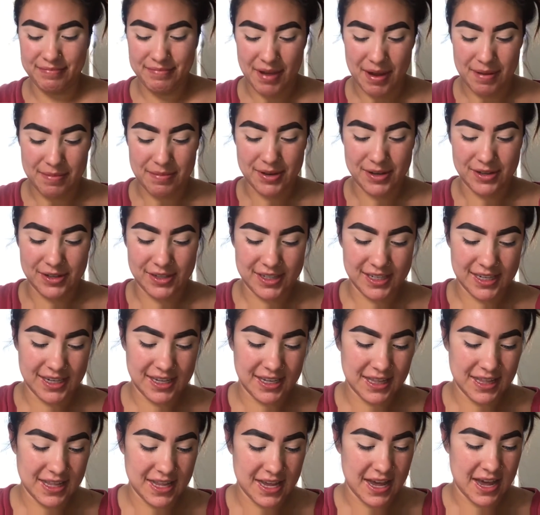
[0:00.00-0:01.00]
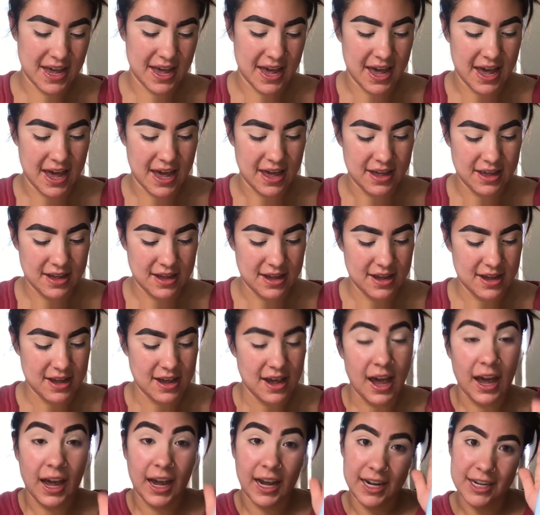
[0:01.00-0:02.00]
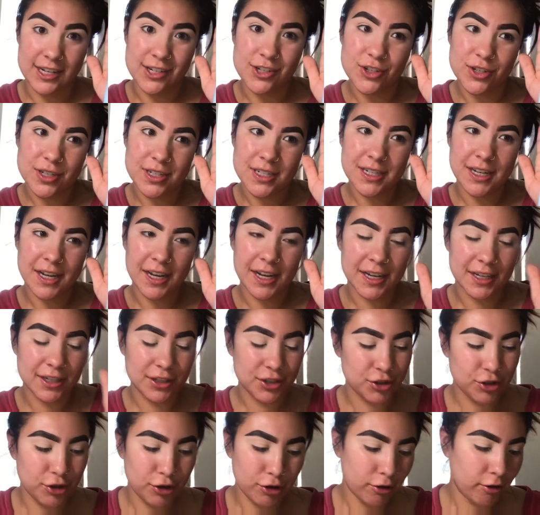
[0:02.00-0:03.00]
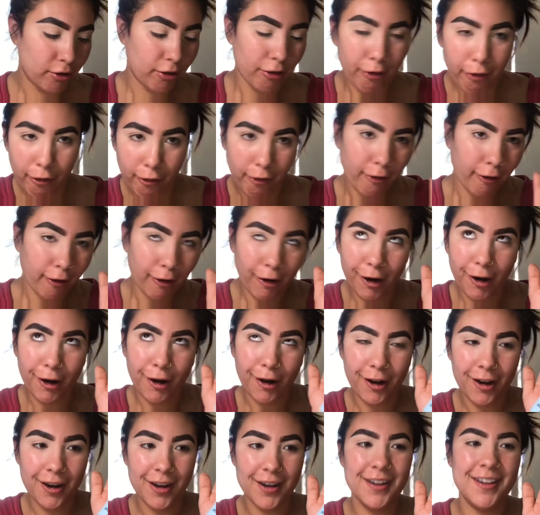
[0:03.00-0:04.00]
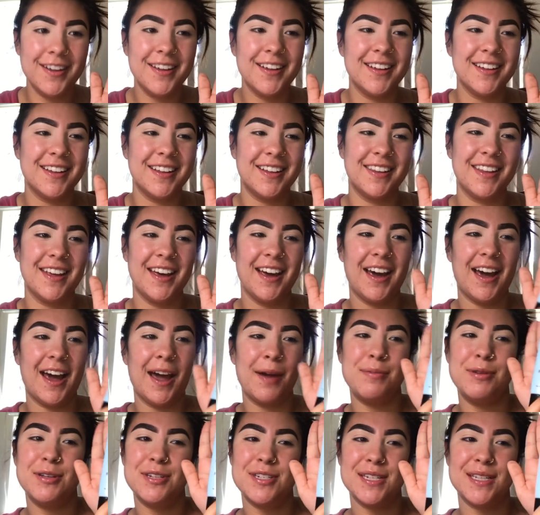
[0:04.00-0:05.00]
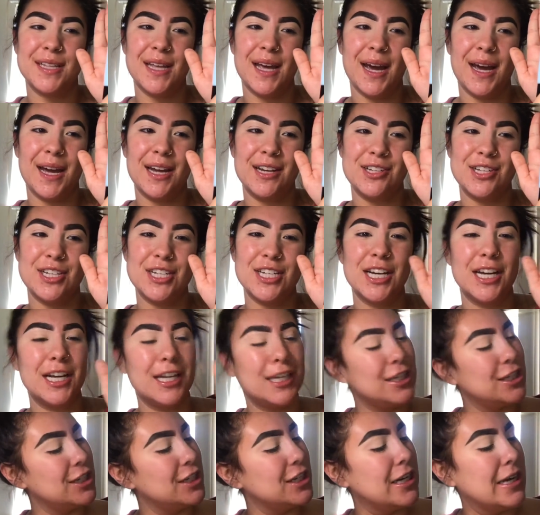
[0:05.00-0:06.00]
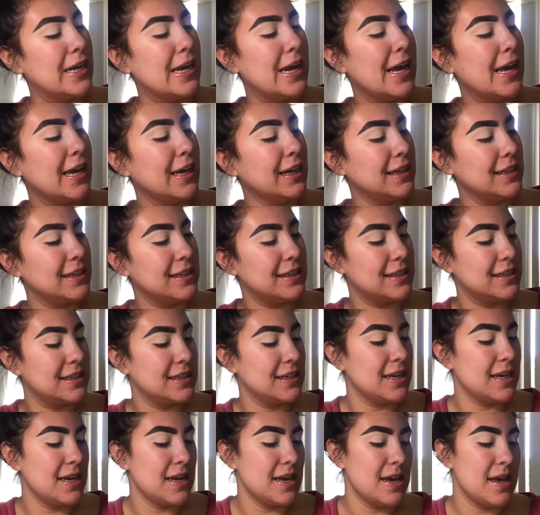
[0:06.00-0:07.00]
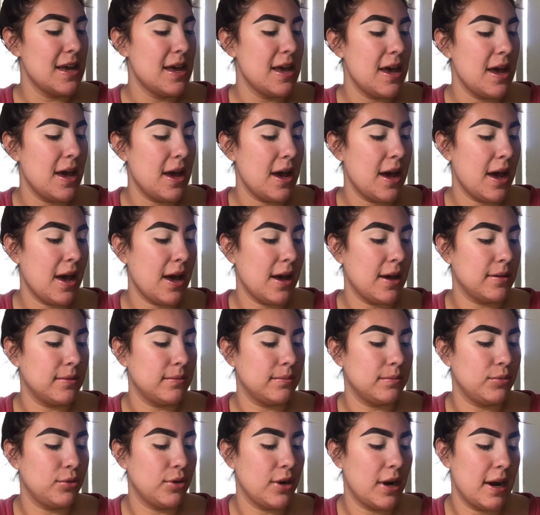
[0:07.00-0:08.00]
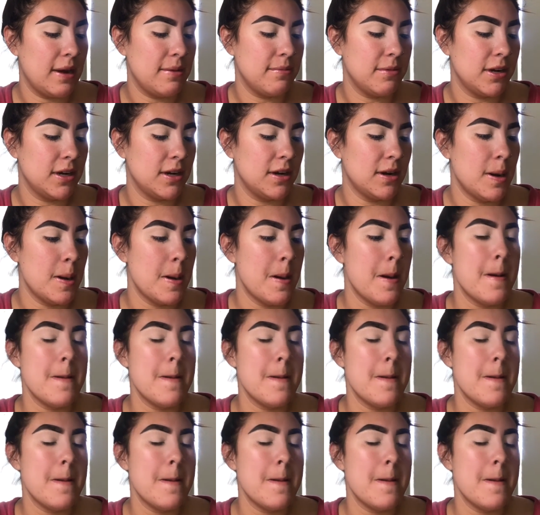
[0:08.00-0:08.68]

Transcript: I'm using the Hydra Touch, I'm using the Hydra Touch NYX primer.